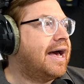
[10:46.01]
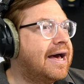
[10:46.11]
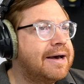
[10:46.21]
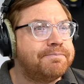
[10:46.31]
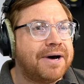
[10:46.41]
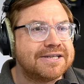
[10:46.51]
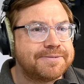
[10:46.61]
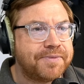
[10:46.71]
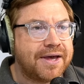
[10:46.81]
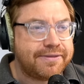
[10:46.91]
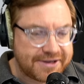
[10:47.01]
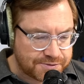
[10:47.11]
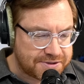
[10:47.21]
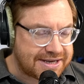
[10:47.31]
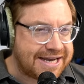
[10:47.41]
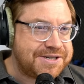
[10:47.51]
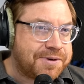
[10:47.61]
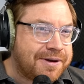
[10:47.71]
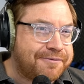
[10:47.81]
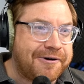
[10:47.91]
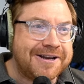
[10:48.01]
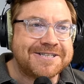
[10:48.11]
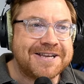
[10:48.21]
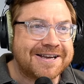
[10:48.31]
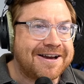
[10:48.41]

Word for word: but this was actually one of my friends,